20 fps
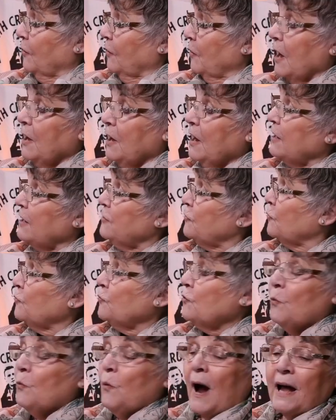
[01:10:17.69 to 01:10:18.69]
I don't
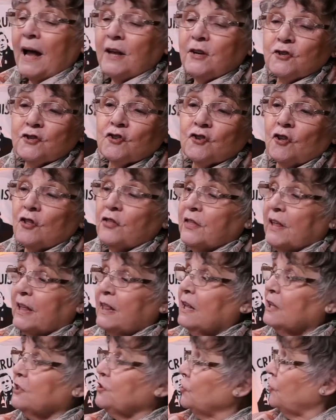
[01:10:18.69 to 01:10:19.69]
know why you should think
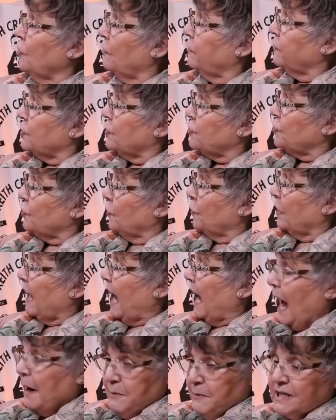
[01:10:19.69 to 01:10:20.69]
that's an awful
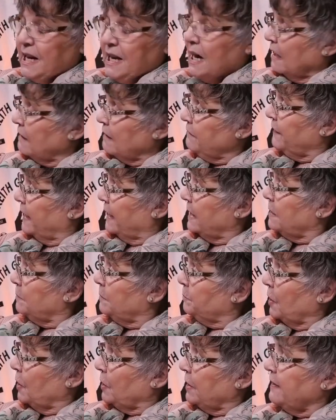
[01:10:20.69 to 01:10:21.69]
story. I was terrified of the
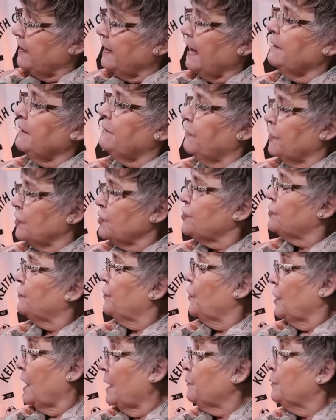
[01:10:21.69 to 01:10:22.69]
bloody thing. First of
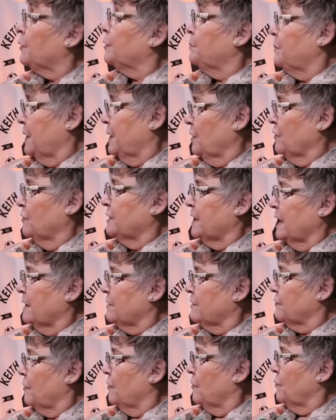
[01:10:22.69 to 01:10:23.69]
all, I wouldn't be on
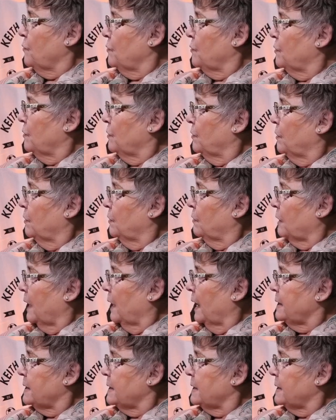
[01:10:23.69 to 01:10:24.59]
death row, right?